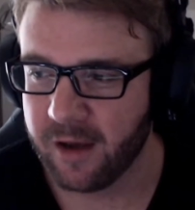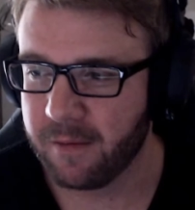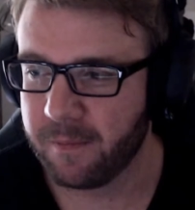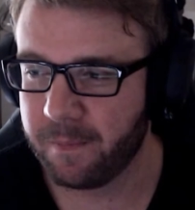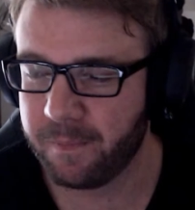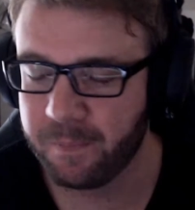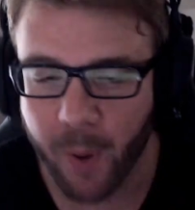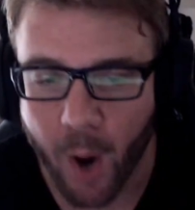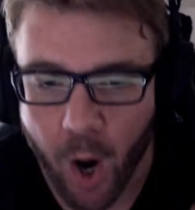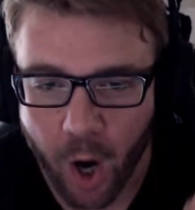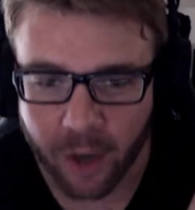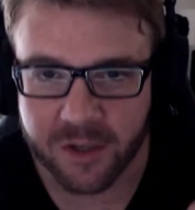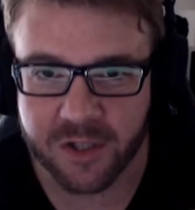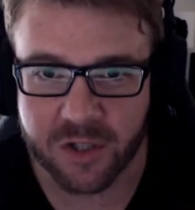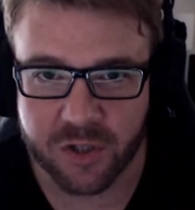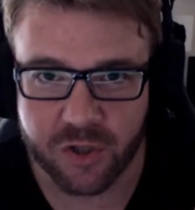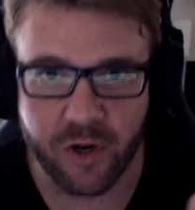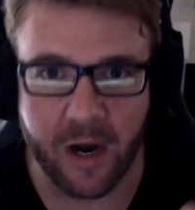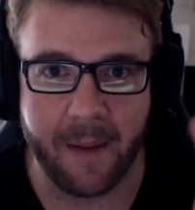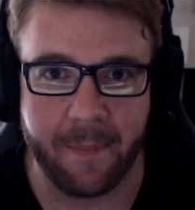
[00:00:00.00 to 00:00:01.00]
parts
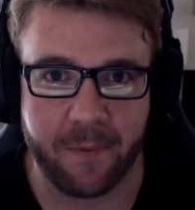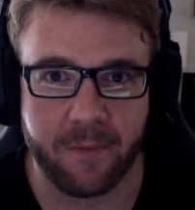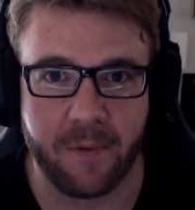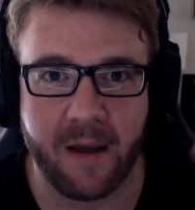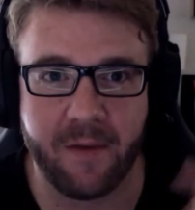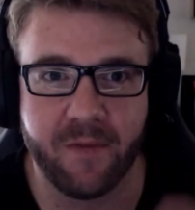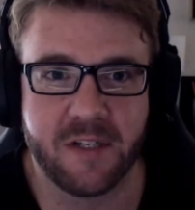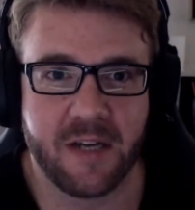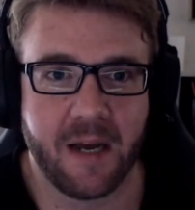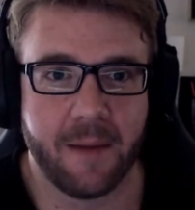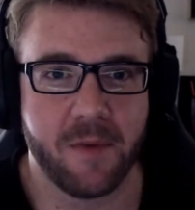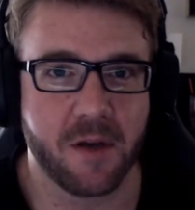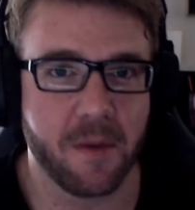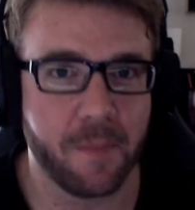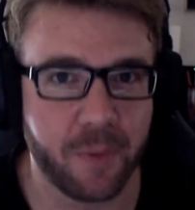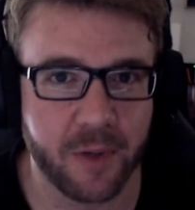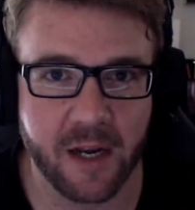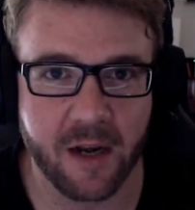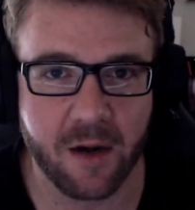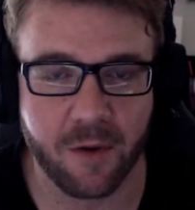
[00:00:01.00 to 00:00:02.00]
drop every time you
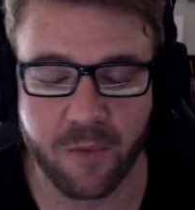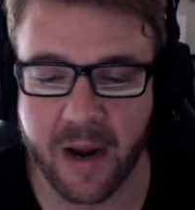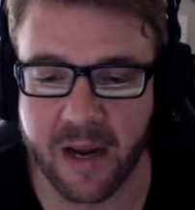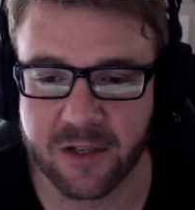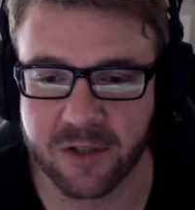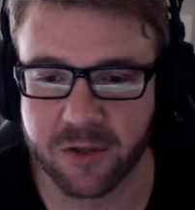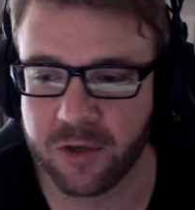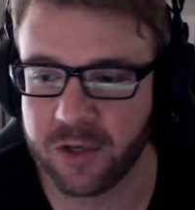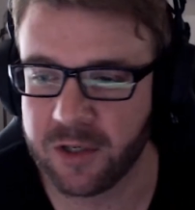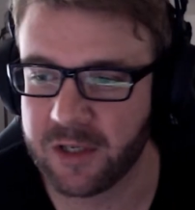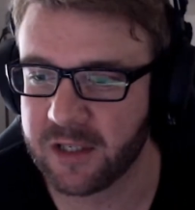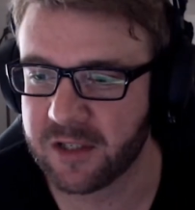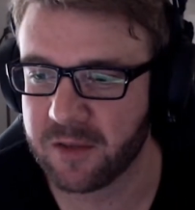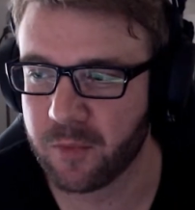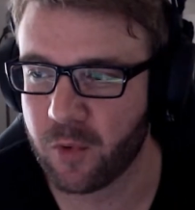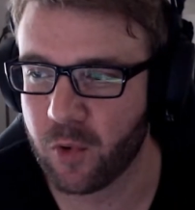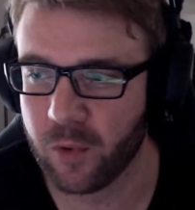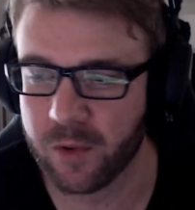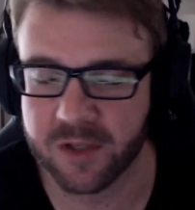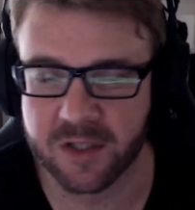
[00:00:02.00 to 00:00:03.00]
completed a race or you did some
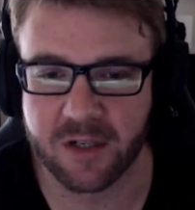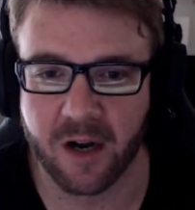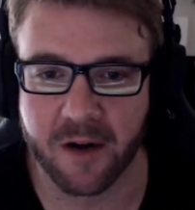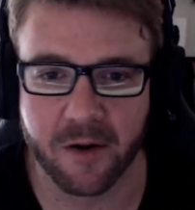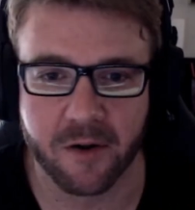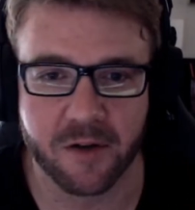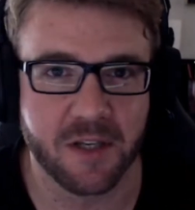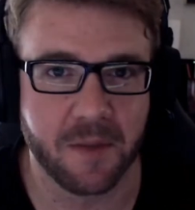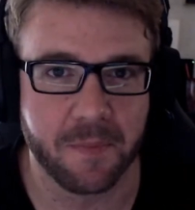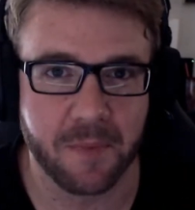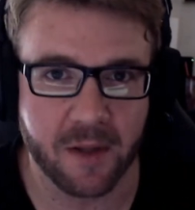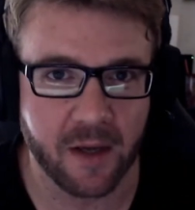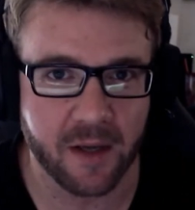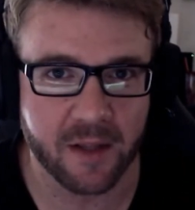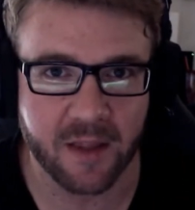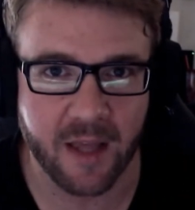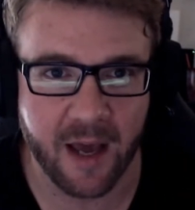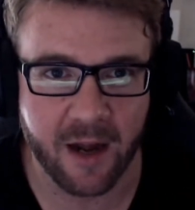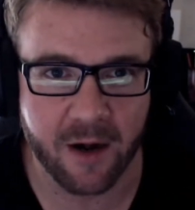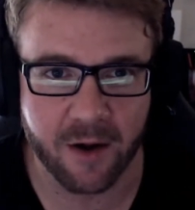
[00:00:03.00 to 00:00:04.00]
cool stunt or something like
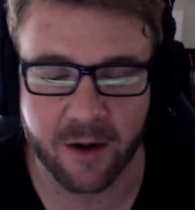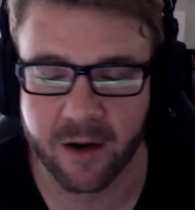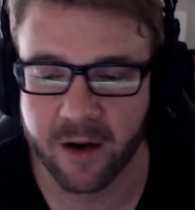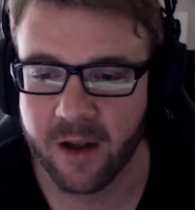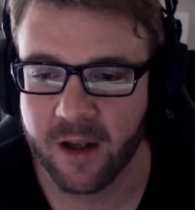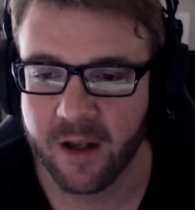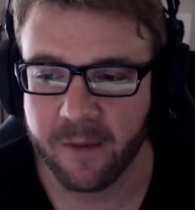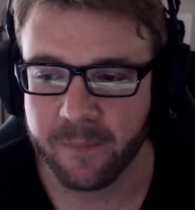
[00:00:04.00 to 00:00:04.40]
that or